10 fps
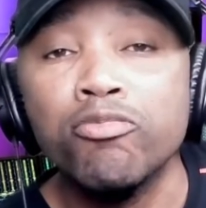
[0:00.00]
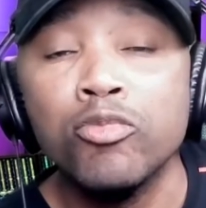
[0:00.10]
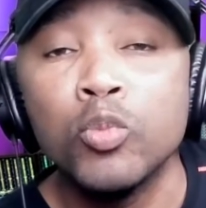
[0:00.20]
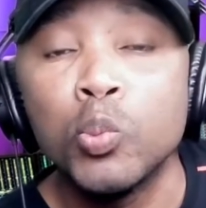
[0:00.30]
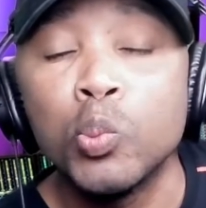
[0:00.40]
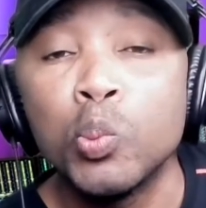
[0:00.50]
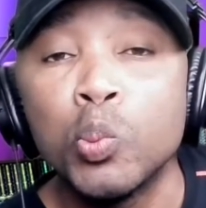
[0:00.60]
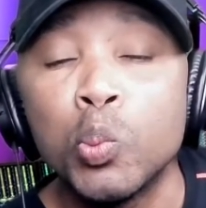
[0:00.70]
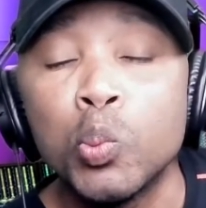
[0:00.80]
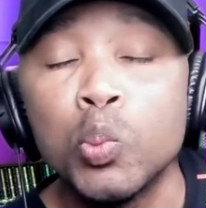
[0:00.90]
And we
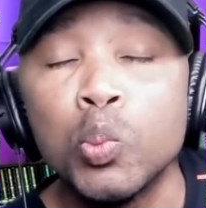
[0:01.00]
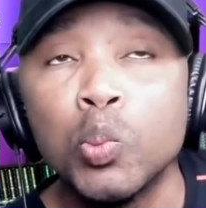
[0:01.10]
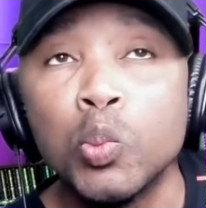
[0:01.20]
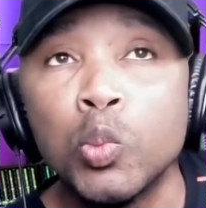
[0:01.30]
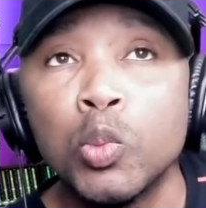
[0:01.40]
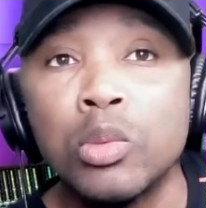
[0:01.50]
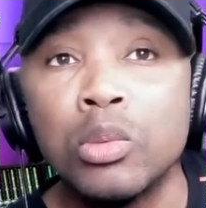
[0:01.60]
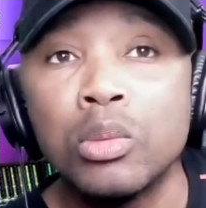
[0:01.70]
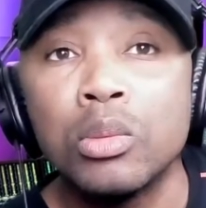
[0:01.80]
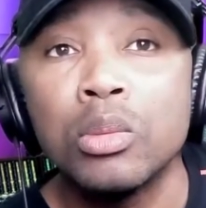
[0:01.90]
have also a
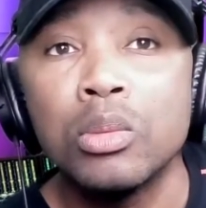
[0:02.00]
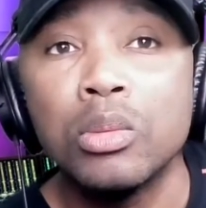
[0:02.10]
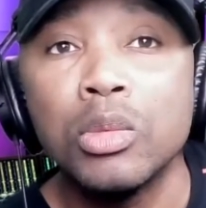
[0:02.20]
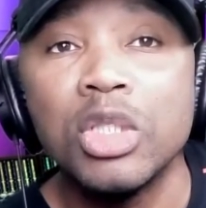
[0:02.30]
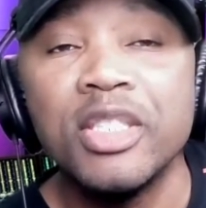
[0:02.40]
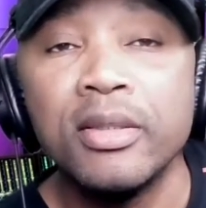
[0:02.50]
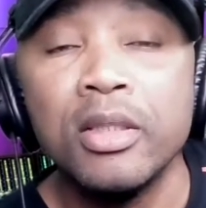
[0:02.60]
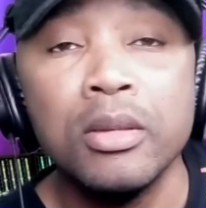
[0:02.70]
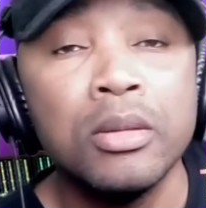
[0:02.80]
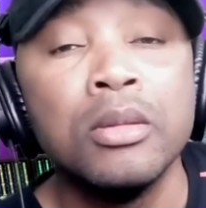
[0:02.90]
WhatsApp group too. You see, if you
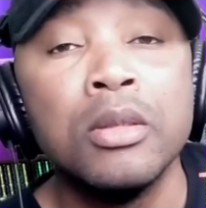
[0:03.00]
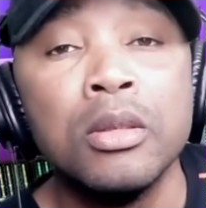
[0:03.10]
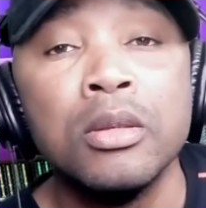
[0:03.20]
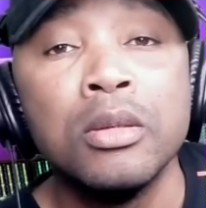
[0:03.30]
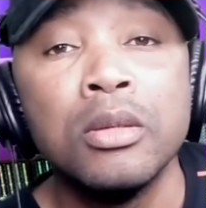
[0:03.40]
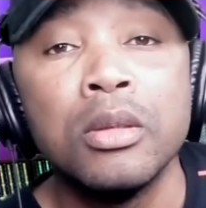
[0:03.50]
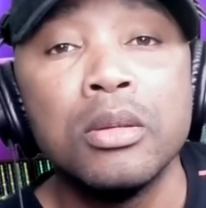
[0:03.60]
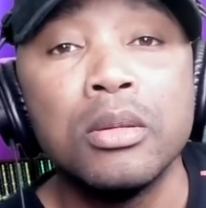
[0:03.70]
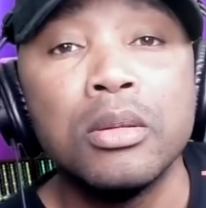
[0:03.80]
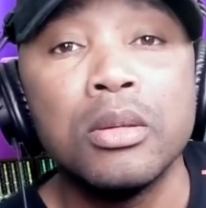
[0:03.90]
could see the
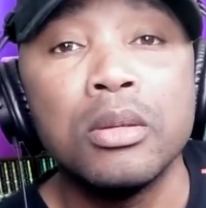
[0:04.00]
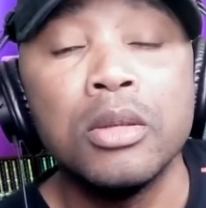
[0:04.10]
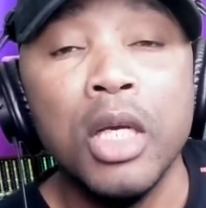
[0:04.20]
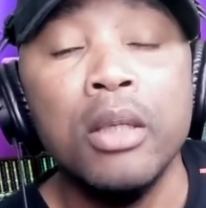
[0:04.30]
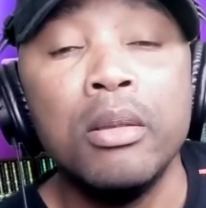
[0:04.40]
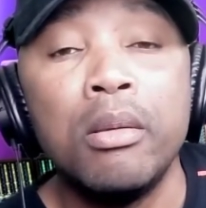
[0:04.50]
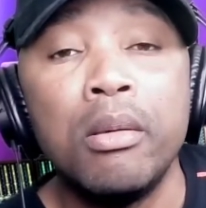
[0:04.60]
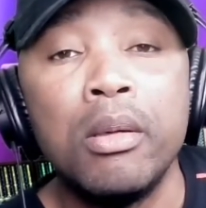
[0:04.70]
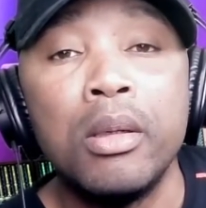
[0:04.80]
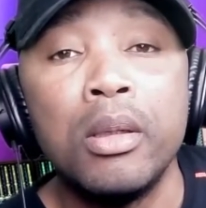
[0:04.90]
conversations, you wouldn't
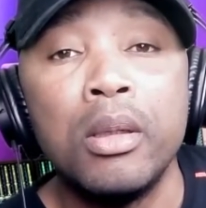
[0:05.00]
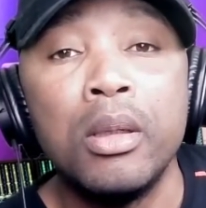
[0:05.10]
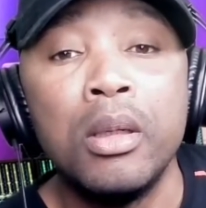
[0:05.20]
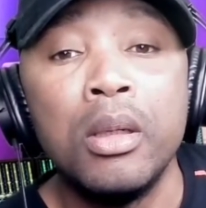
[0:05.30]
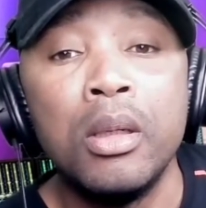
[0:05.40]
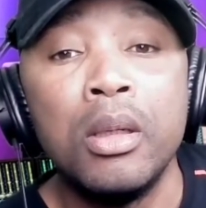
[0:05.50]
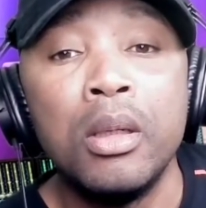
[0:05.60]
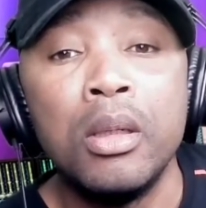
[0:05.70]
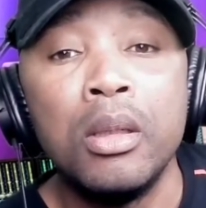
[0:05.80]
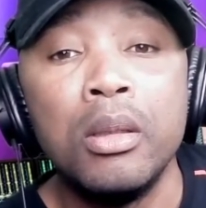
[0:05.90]
bother ask the question.
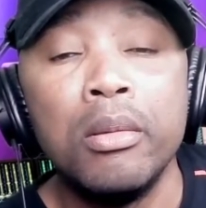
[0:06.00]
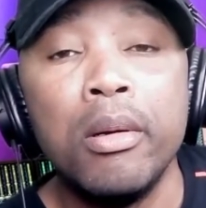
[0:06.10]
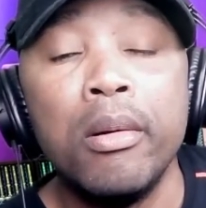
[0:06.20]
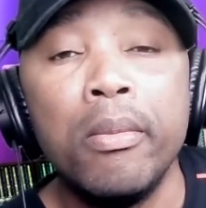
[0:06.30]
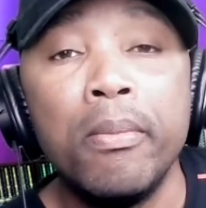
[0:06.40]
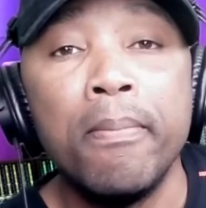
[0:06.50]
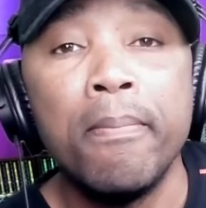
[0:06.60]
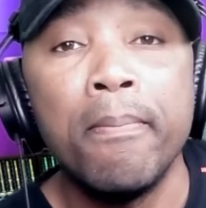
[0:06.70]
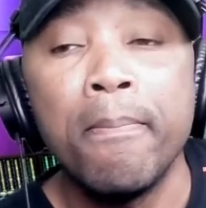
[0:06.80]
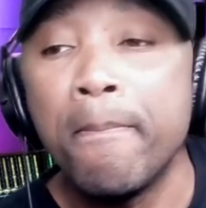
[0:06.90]
Because
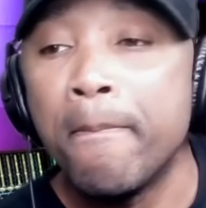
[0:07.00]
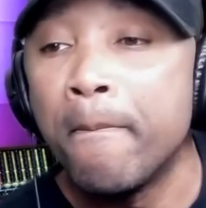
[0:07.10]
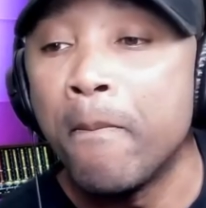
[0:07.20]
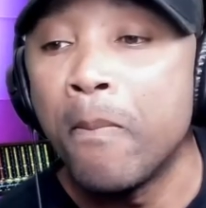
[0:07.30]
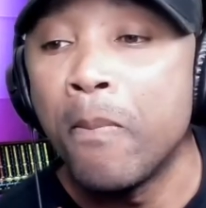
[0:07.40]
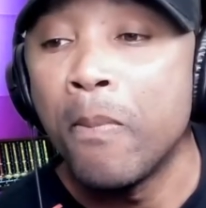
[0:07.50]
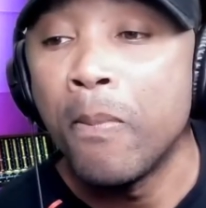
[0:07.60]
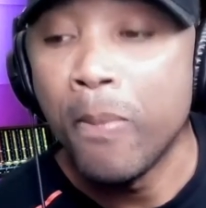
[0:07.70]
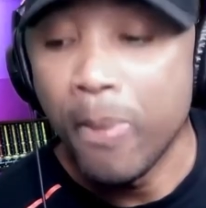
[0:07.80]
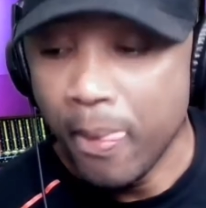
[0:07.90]
we
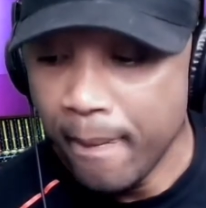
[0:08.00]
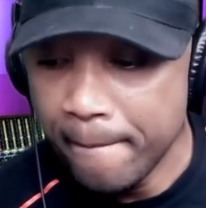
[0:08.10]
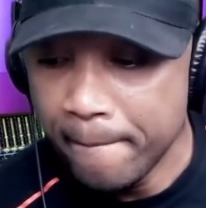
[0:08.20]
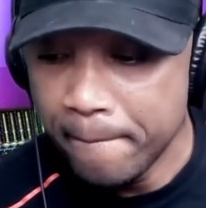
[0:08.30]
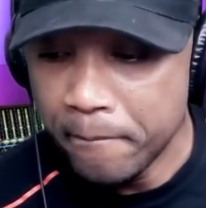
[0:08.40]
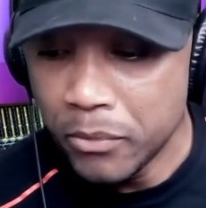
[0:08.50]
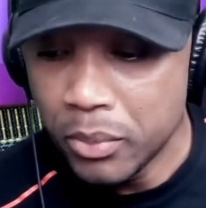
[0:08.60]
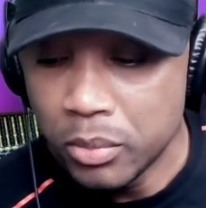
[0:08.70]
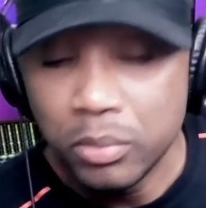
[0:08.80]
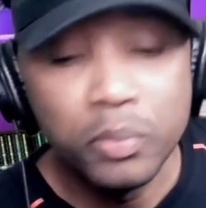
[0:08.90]
the
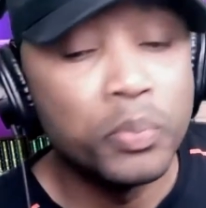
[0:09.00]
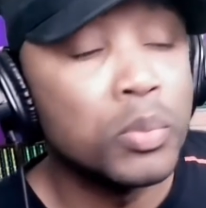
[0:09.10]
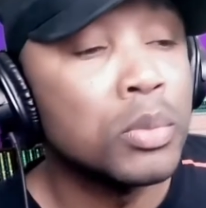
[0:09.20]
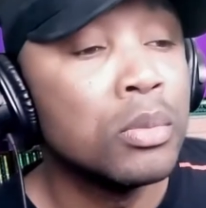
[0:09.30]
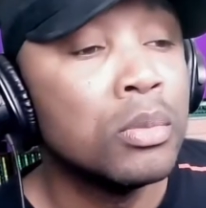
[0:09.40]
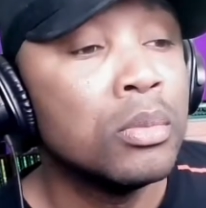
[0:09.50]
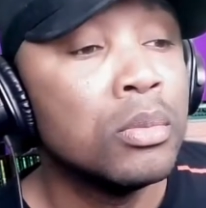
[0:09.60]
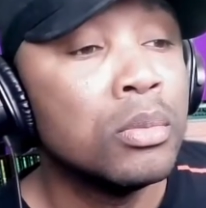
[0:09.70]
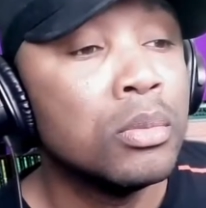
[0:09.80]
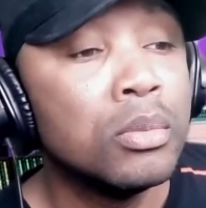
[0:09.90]
admins for the
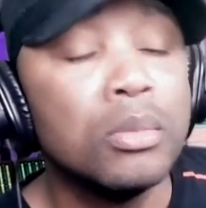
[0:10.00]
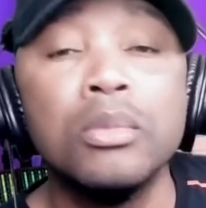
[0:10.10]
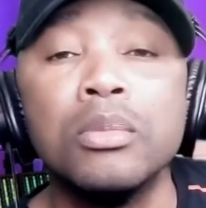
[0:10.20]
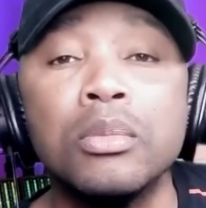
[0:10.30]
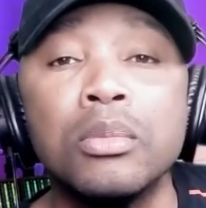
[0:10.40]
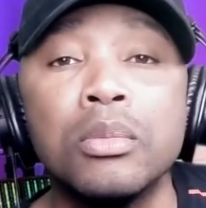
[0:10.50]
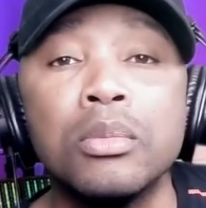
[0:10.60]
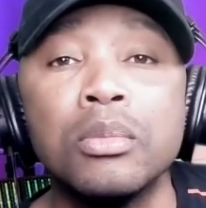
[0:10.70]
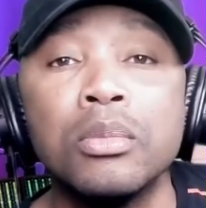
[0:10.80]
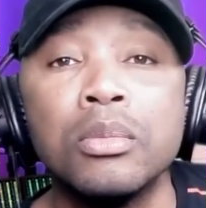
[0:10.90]
group, we're so
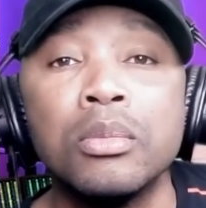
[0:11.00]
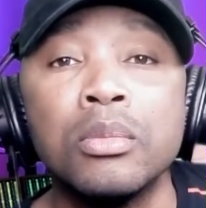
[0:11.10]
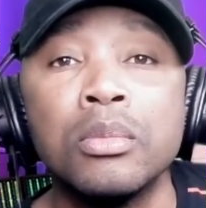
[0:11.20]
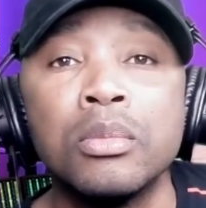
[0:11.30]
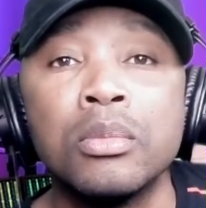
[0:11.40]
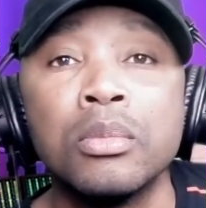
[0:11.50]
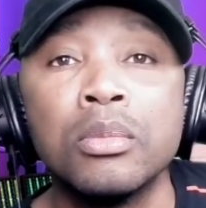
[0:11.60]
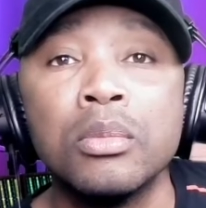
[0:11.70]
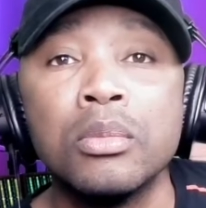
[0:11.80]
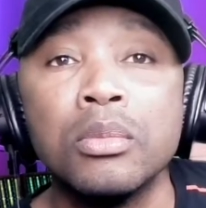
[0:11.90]
frustrated. It's
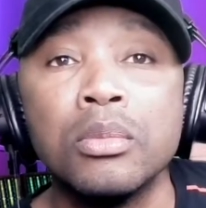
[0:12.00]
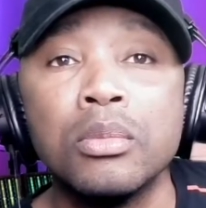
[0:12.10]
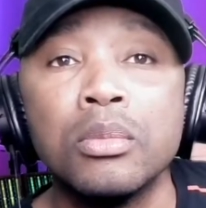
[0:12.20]
like